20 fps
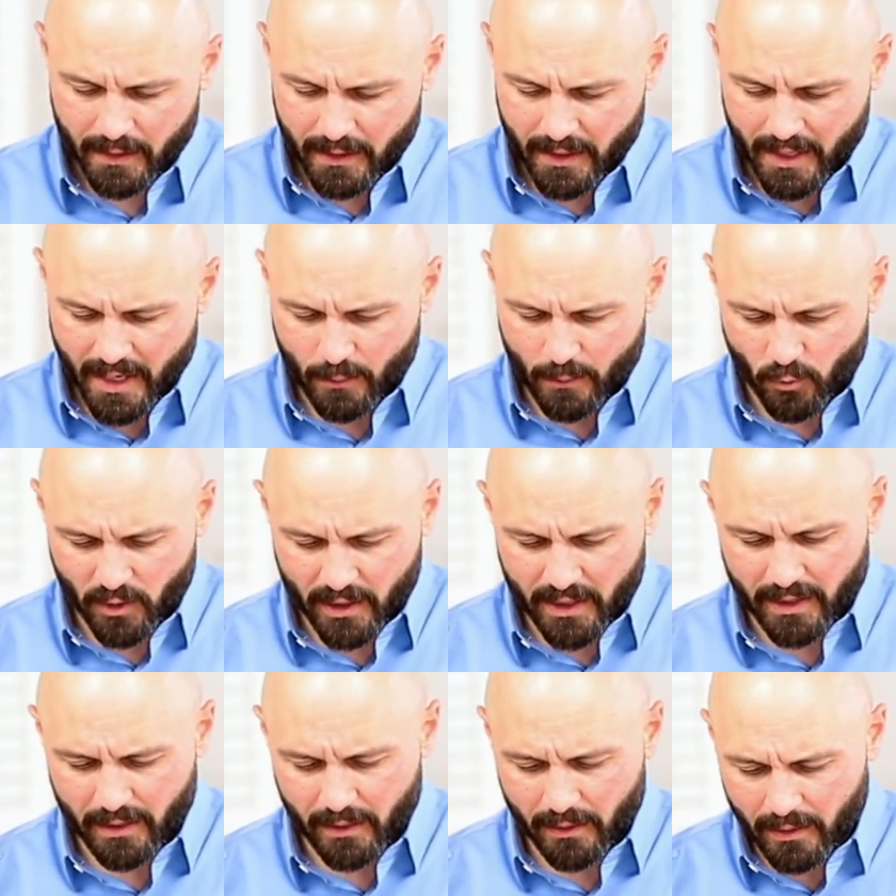and we're
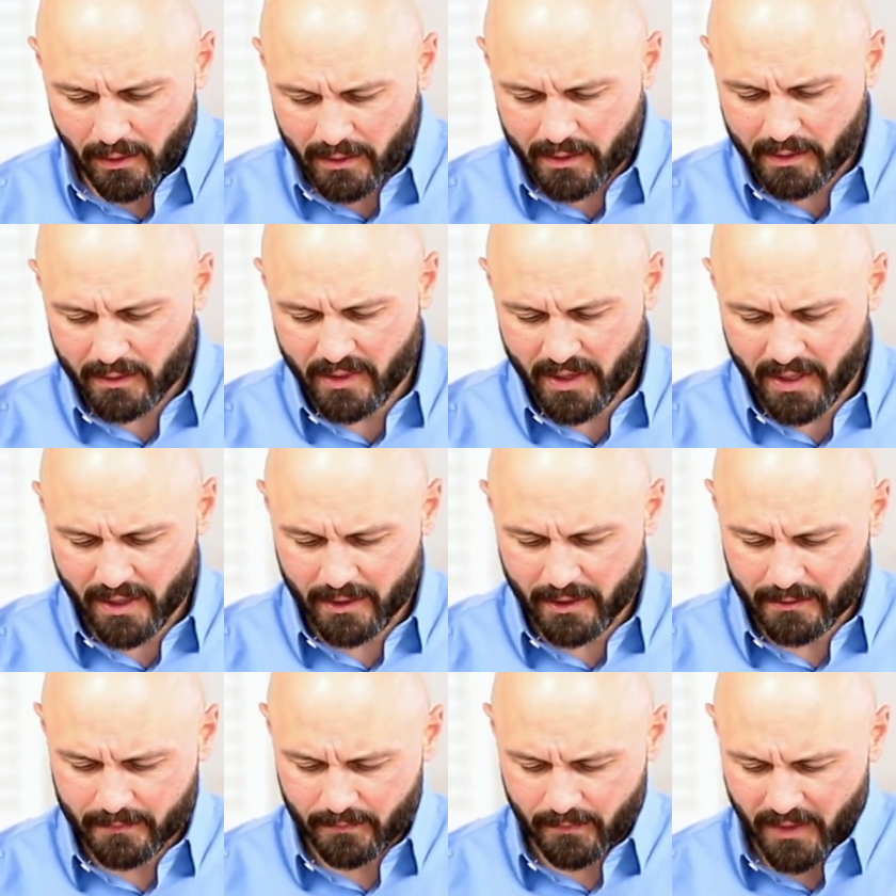going to look
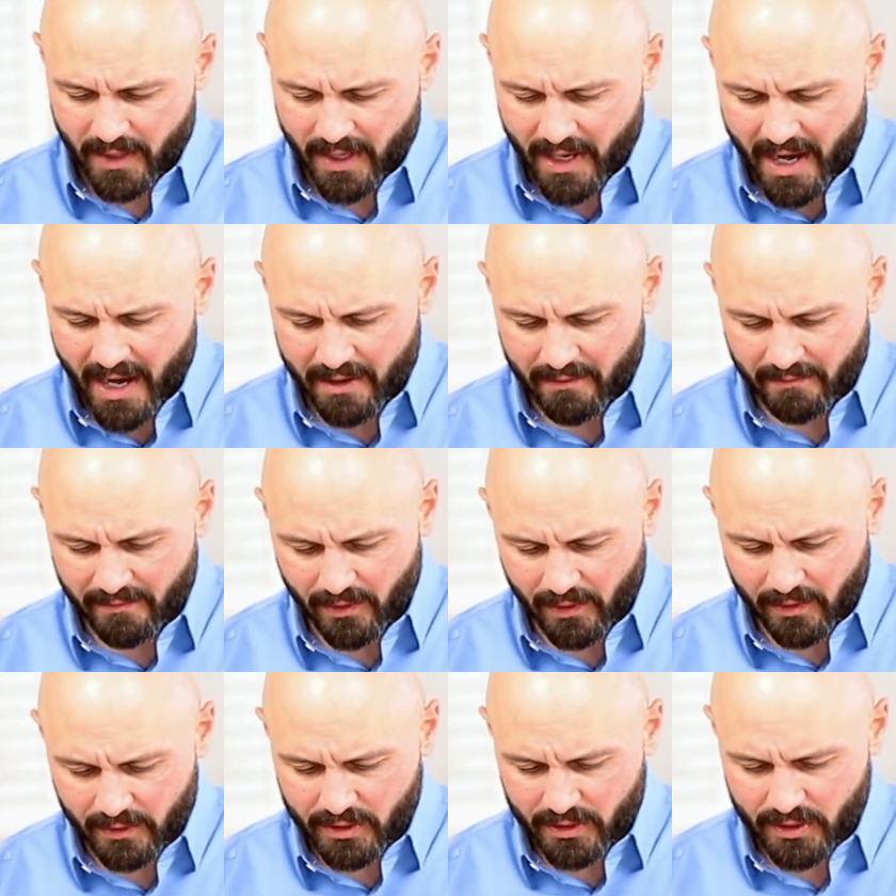there at
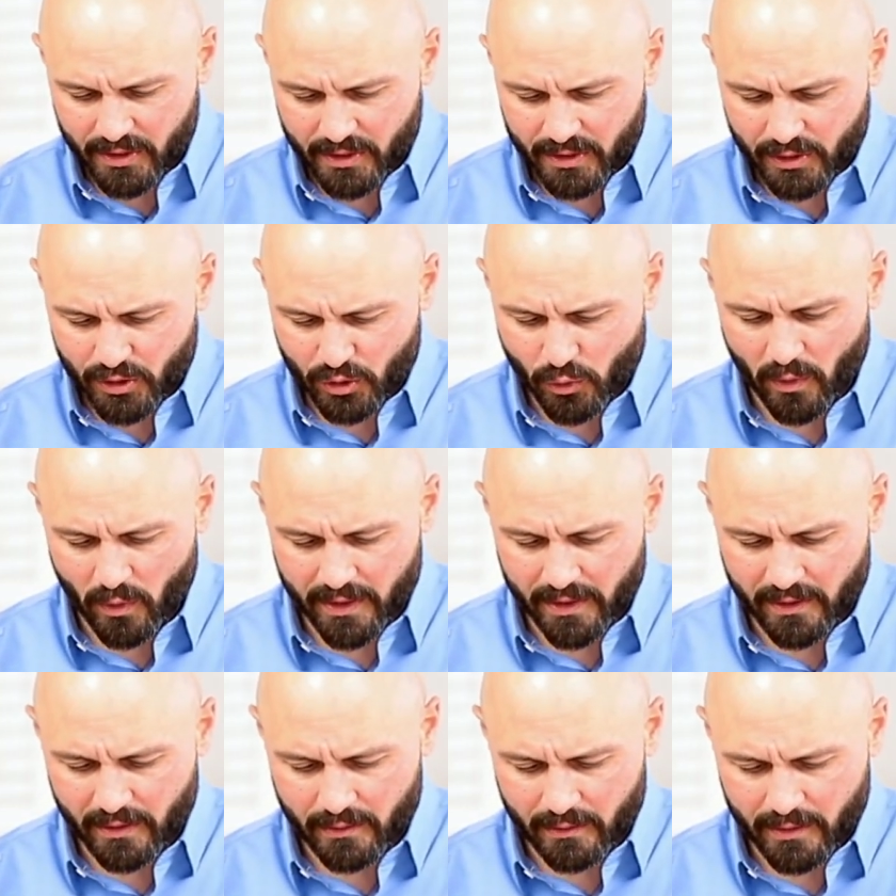verse
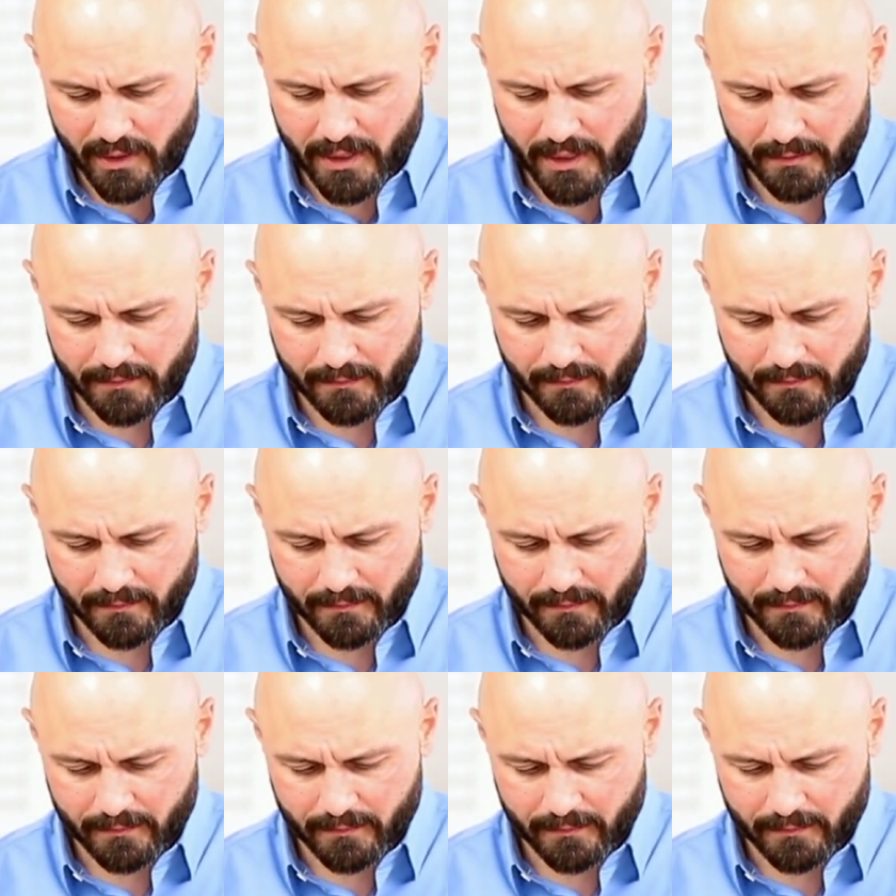23.